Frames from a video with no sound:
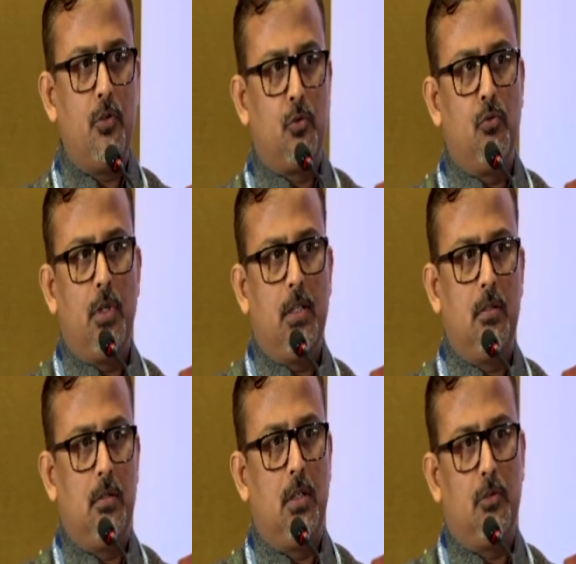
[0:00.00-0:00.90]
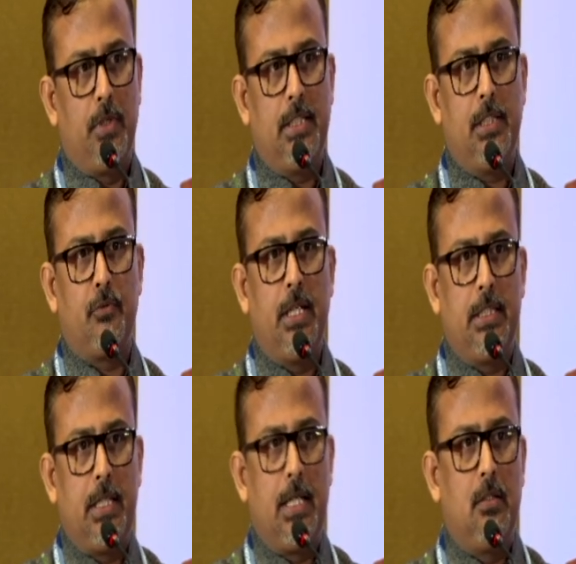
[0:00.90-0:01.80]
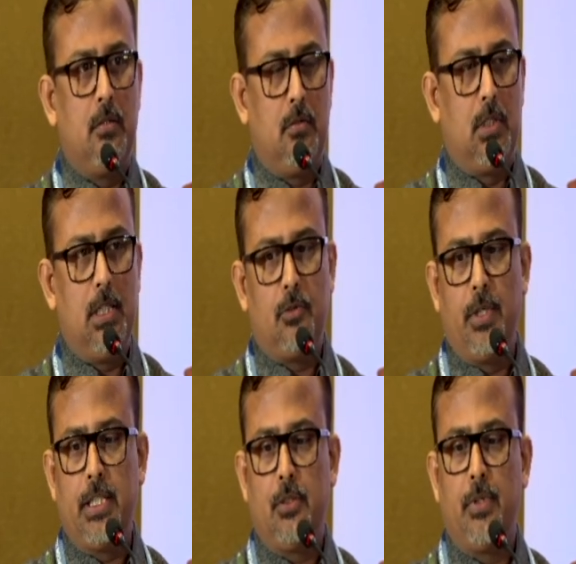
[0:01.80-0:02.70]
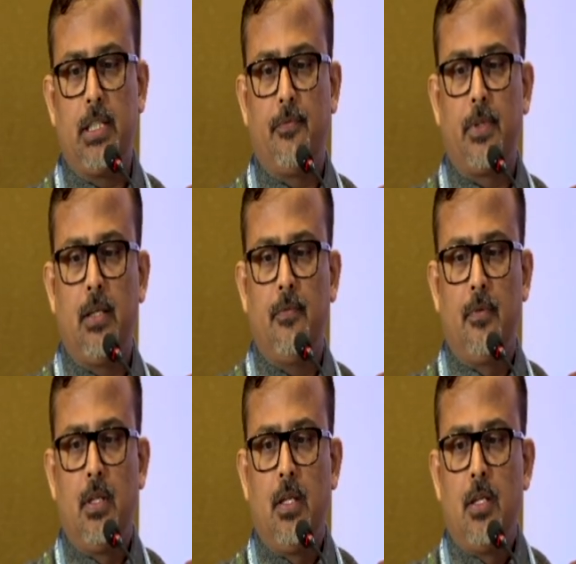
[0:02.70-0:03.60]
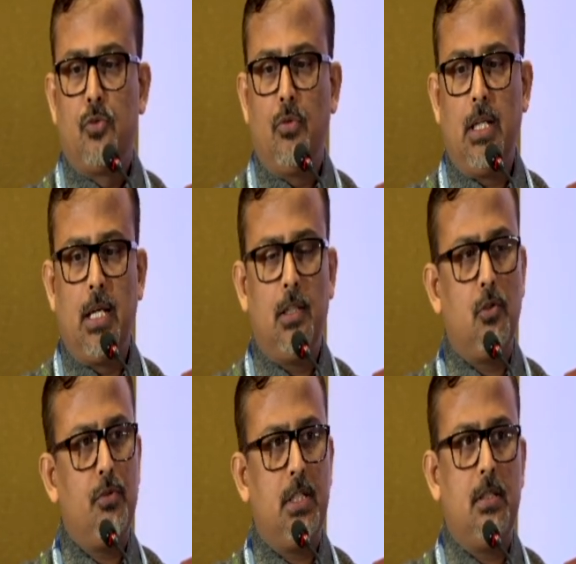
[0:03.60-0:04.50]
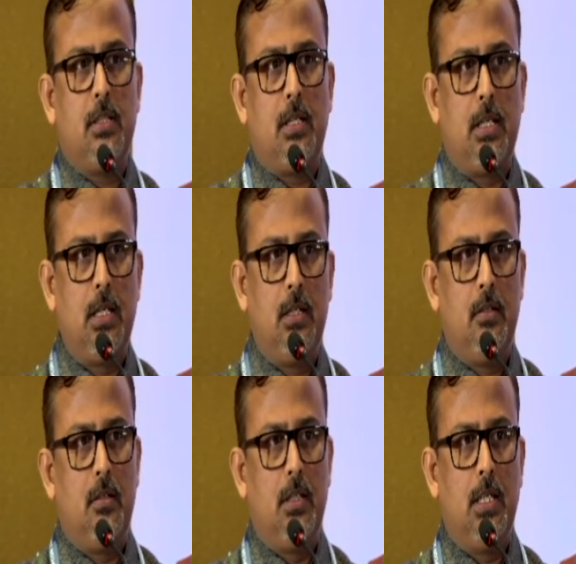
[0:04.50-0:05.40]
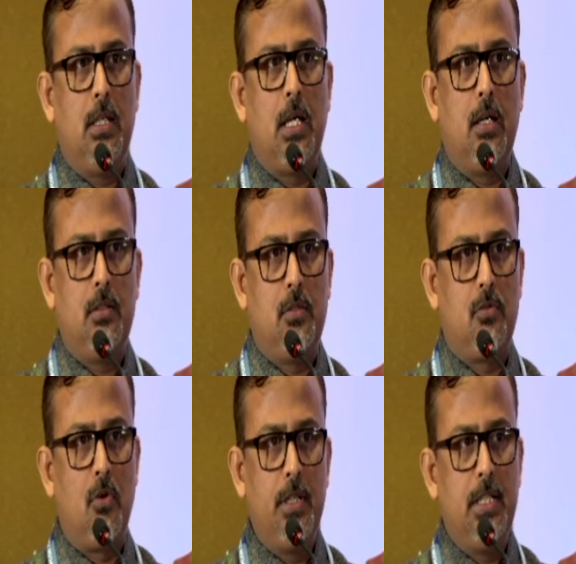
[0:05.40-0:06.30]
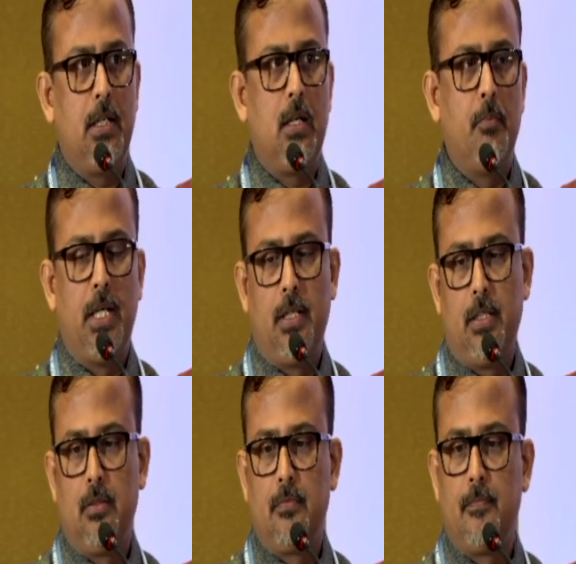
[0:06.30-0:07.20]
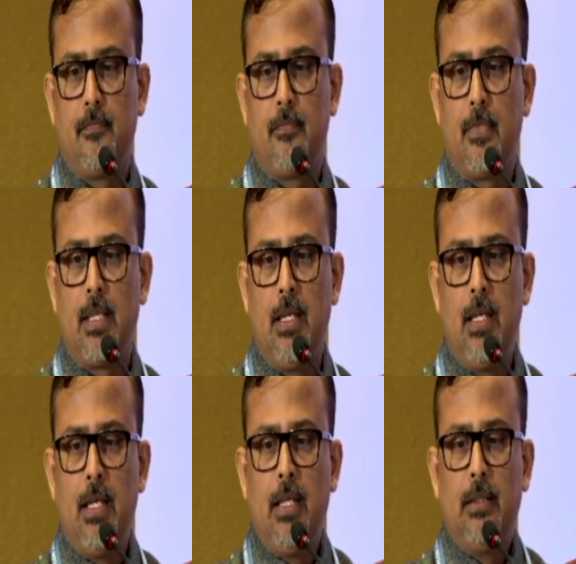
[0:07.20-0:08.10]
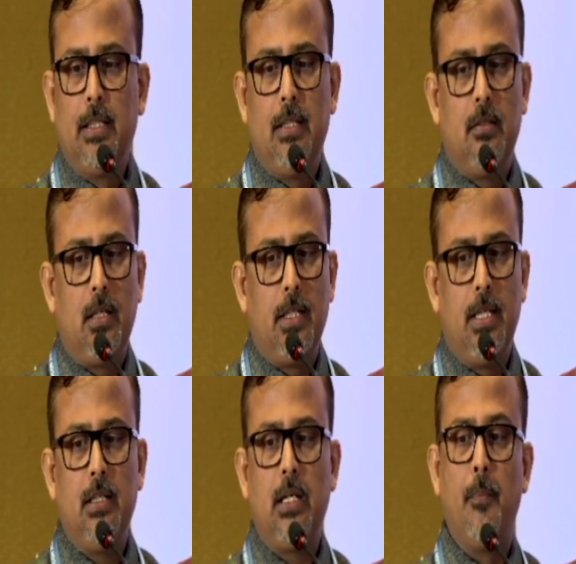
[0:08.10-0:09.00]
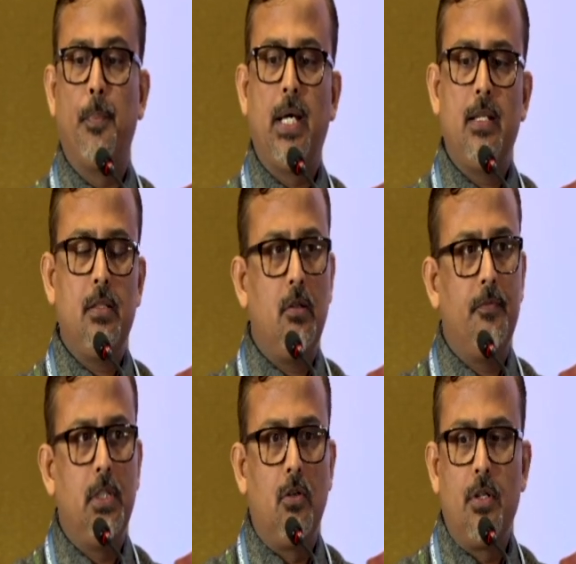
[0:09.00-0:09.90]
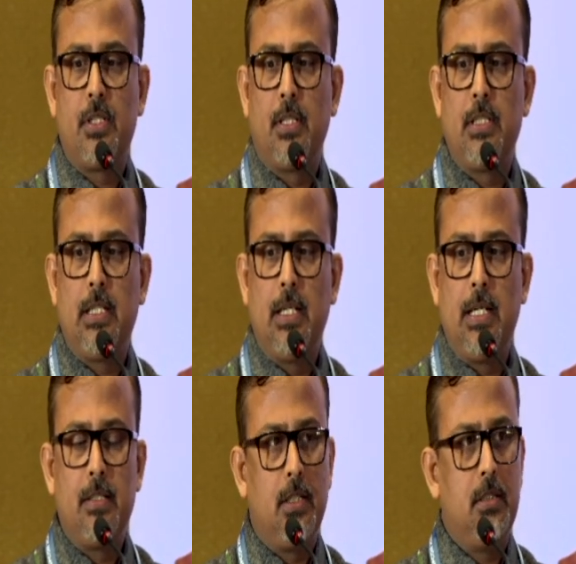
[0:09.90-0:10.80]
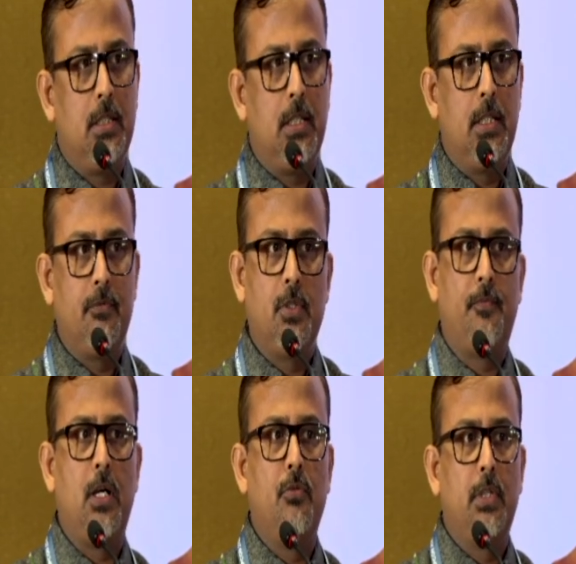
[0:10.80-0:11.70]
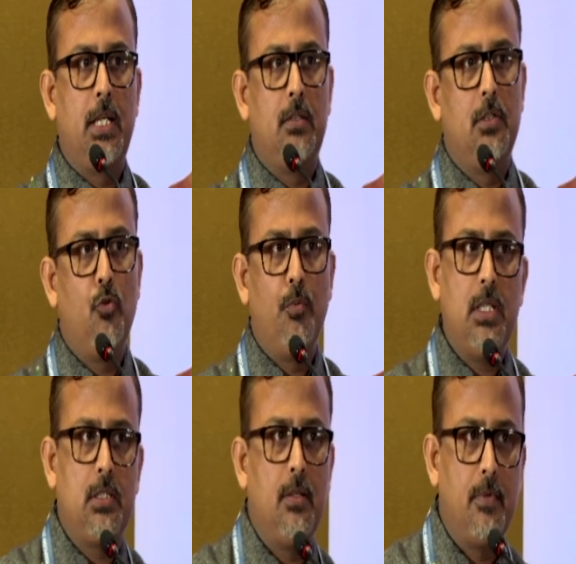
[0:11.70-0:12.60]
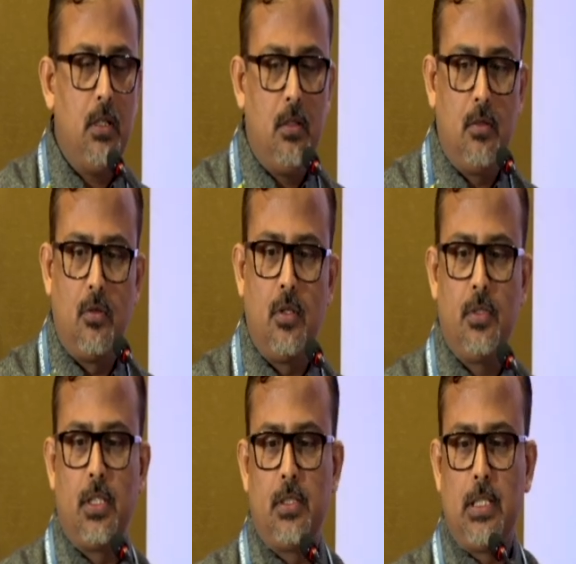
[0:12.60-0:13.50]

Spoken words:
2020 and till 2025. So the conclusions are, they are strongly recommended. Then again, comparison of the non-surgical and surgical, it was found that you must give a non-surgical